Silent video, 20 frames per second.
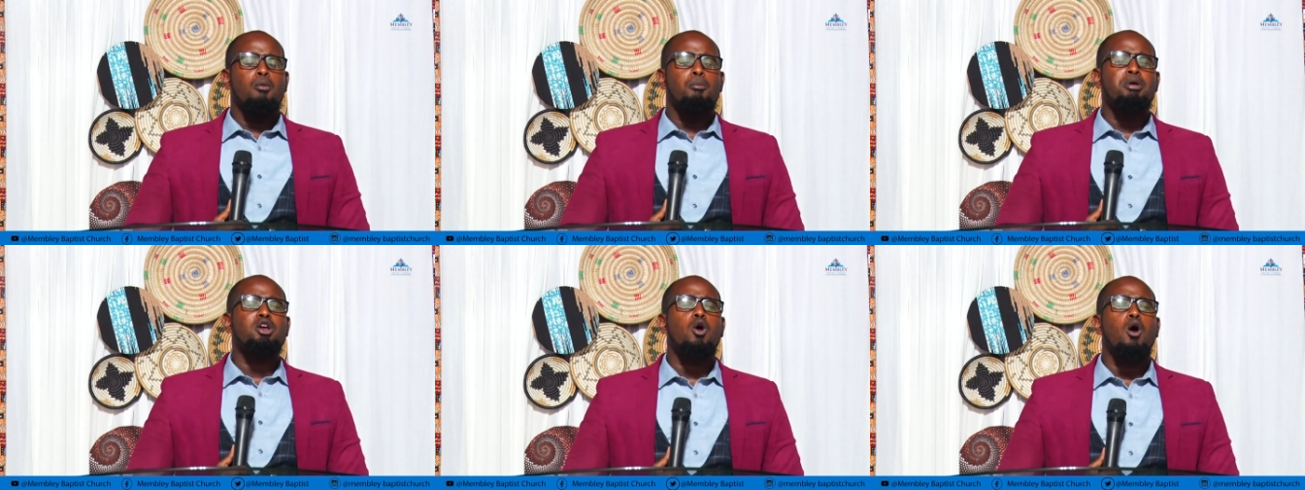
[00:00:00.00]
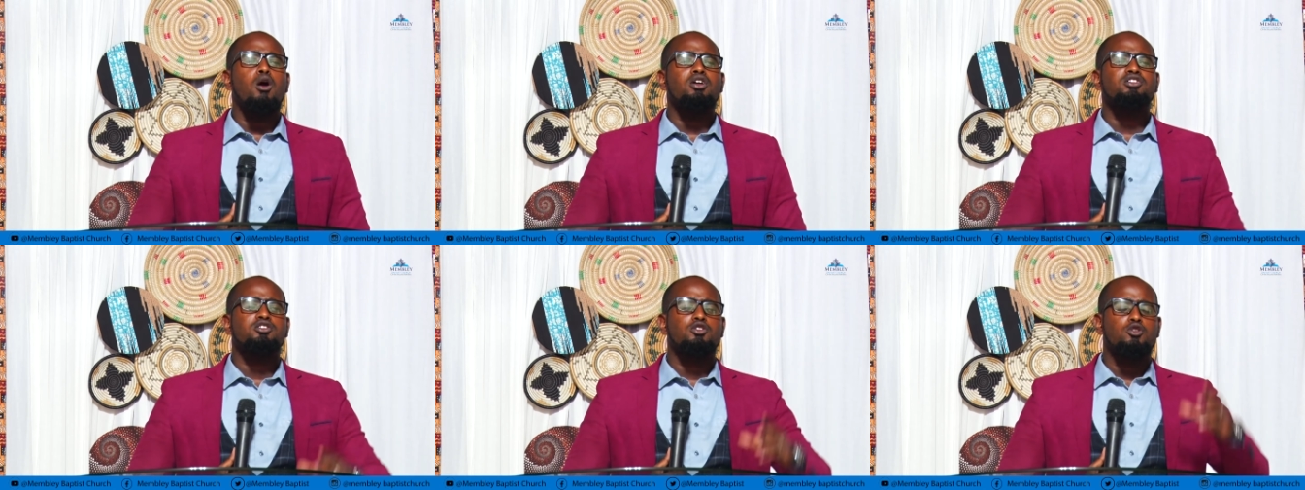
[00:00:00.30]

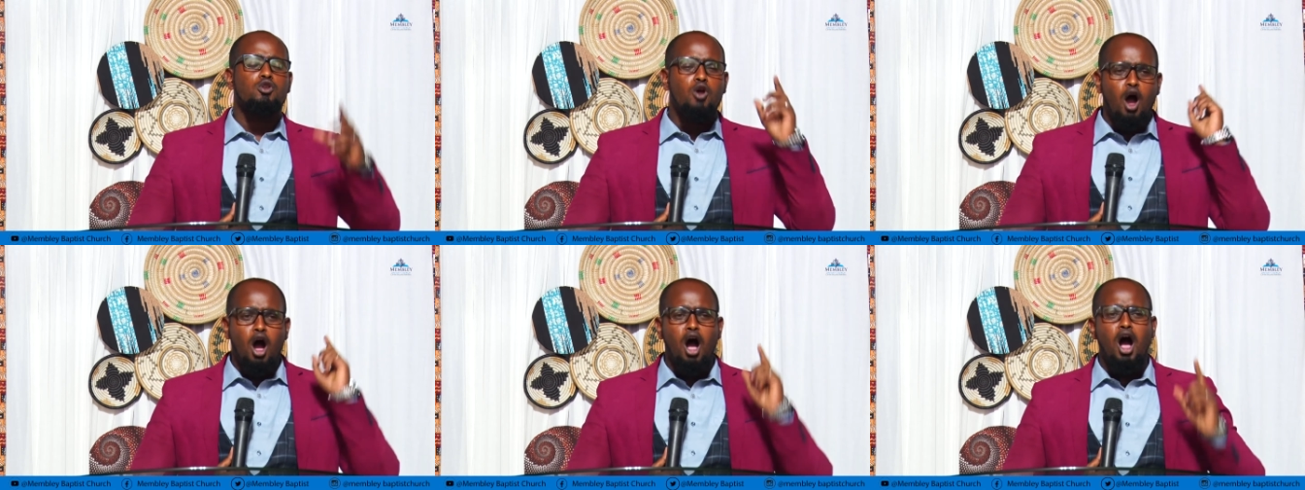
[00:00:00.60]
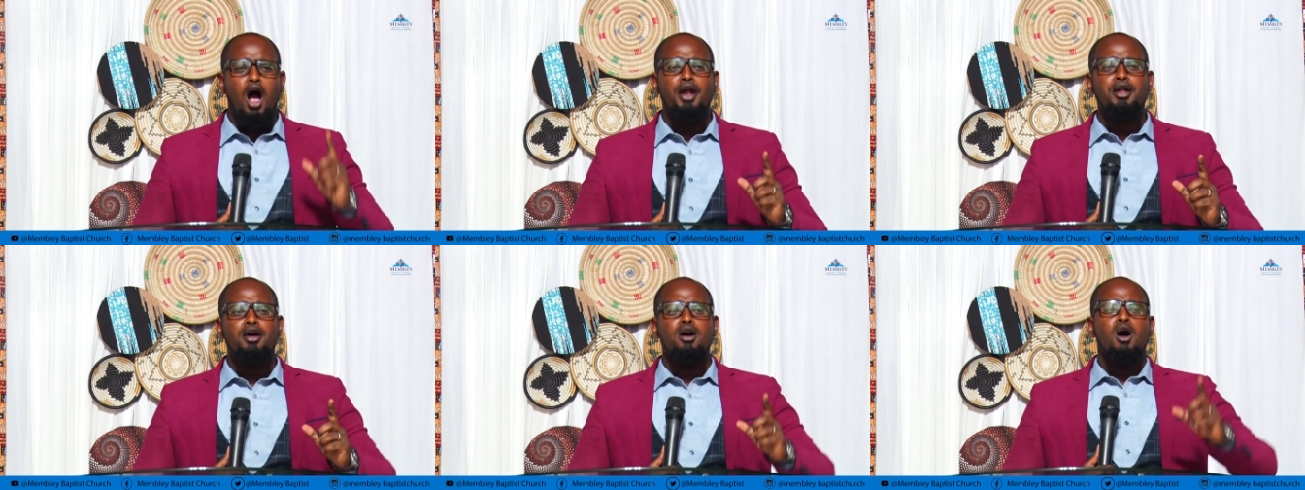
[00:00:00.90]
because
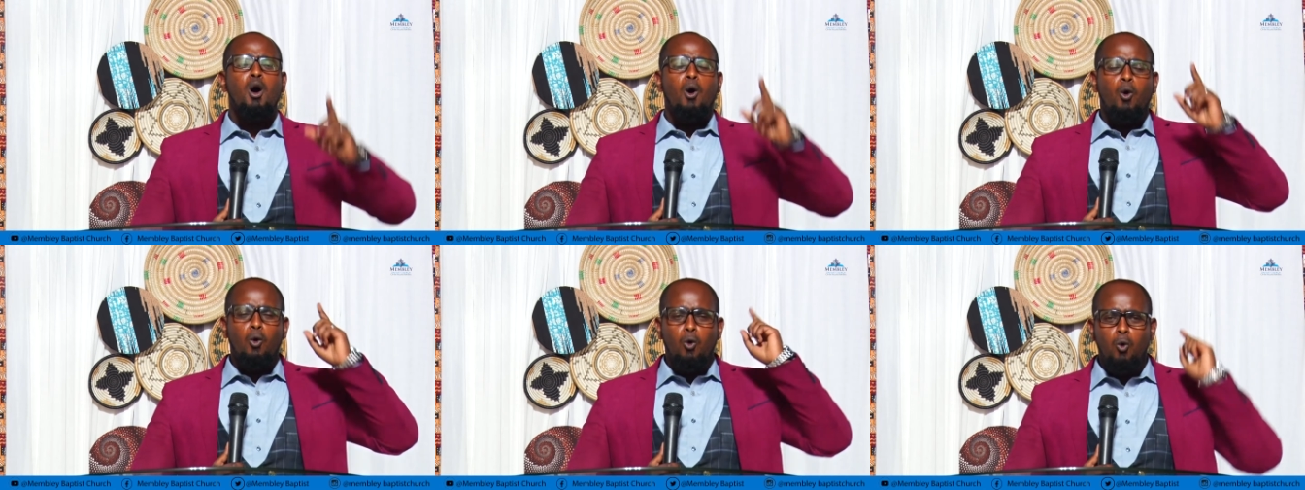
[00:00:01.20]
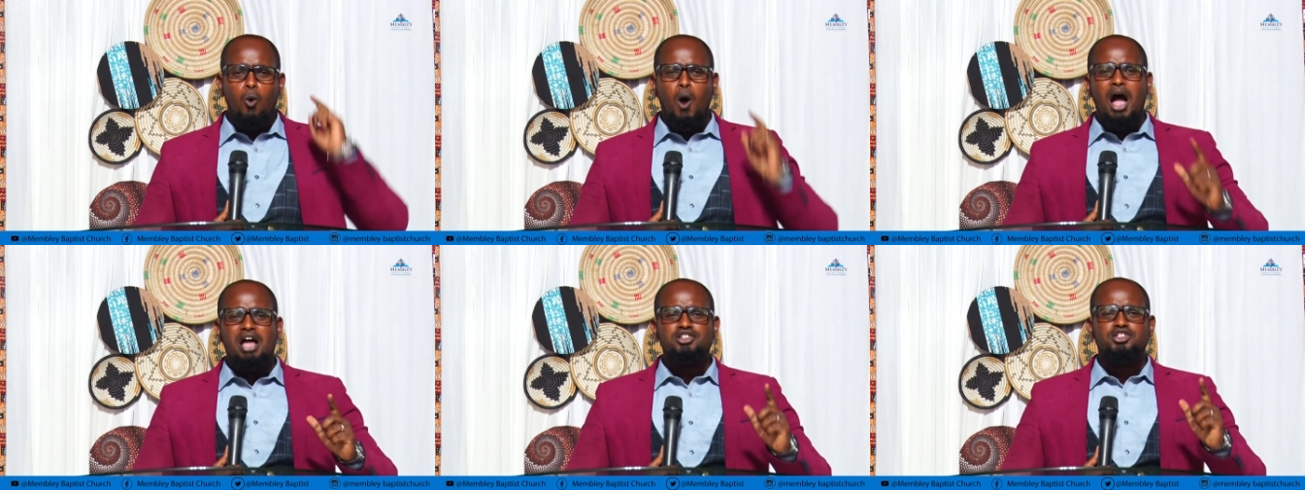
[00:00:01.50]
God
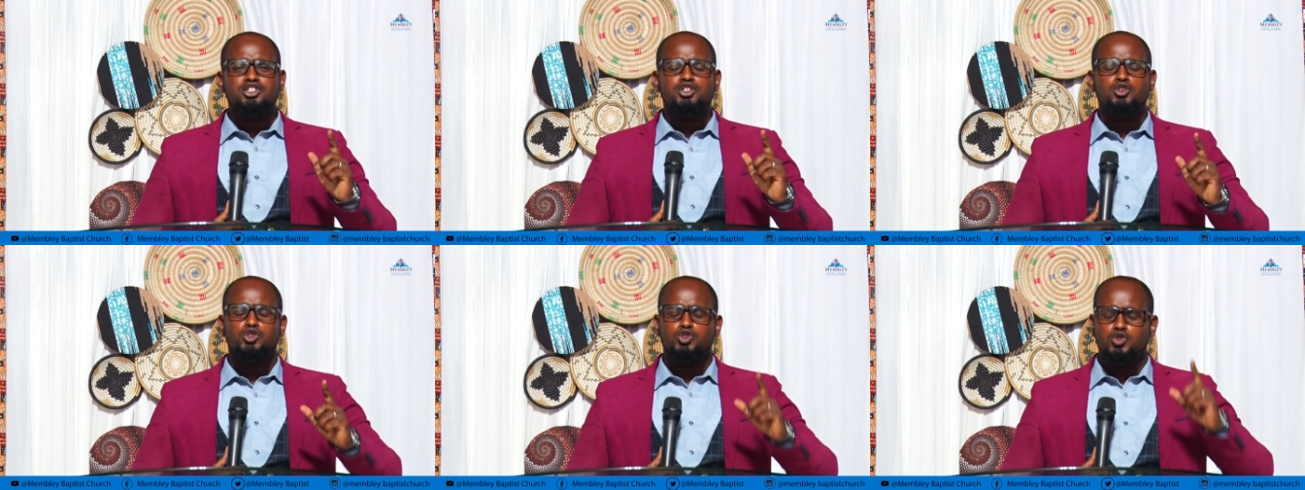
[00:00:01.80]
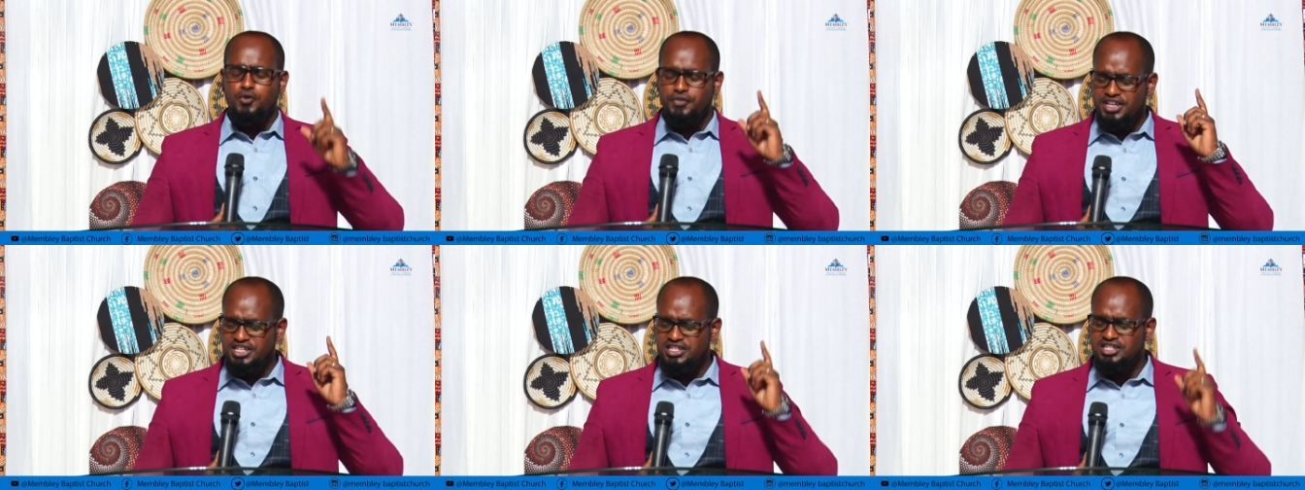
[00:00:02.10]
wants you
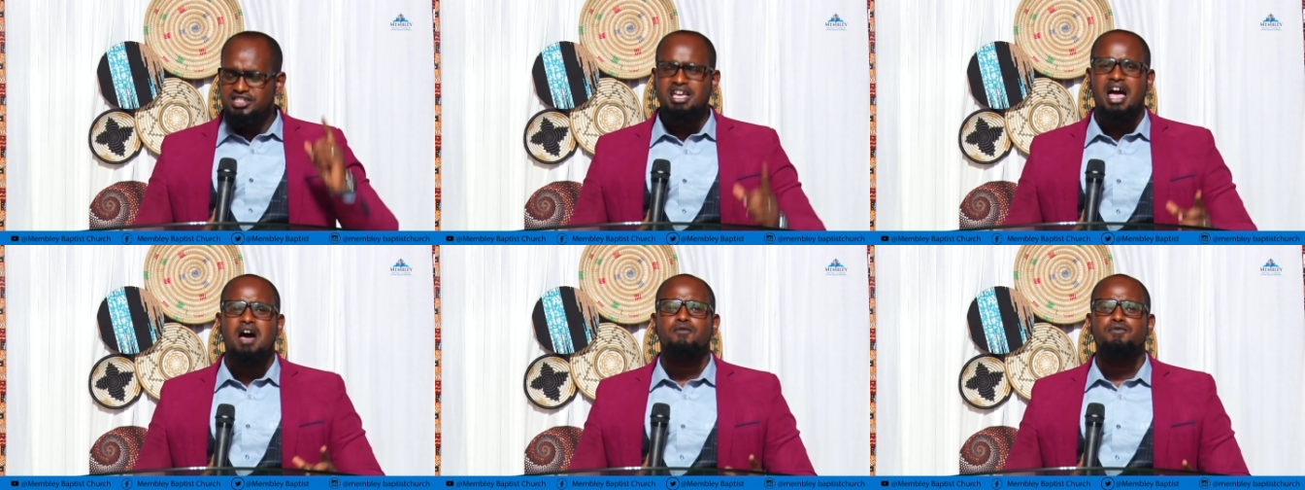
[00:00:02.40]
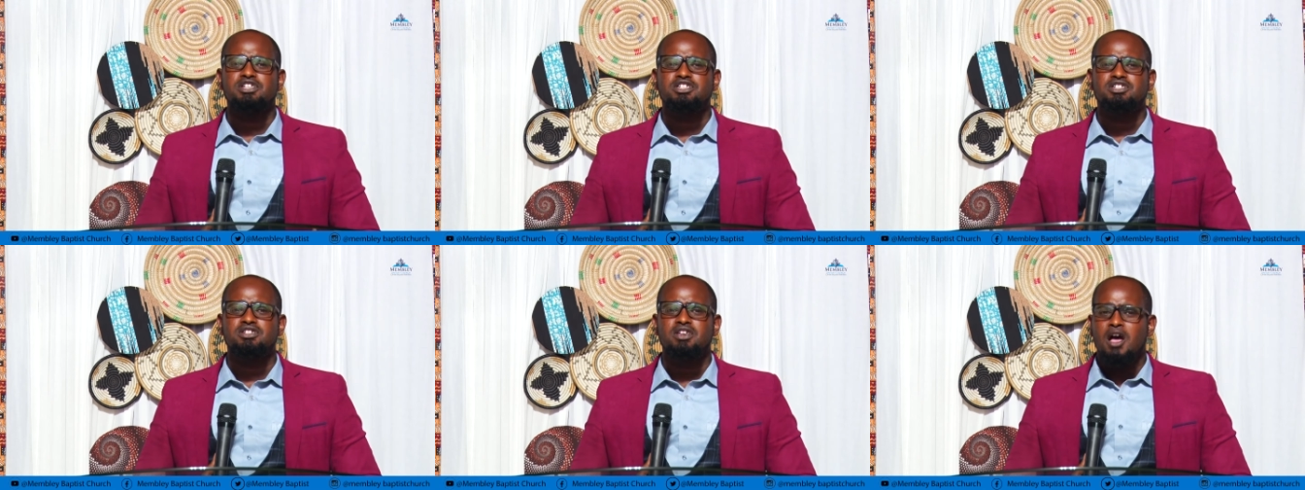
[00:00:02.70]
to this
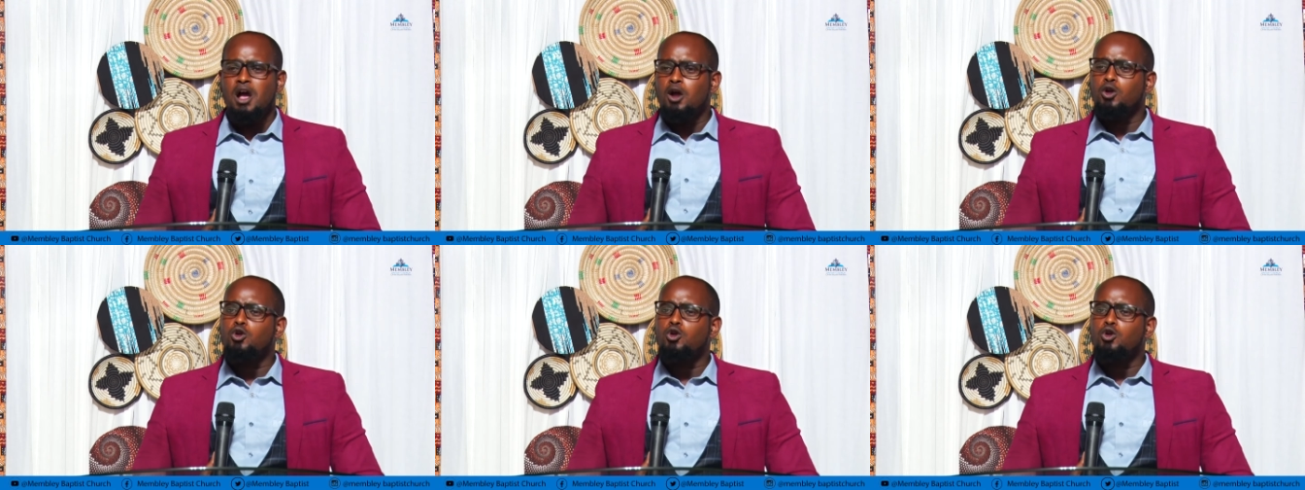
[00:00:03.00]
service.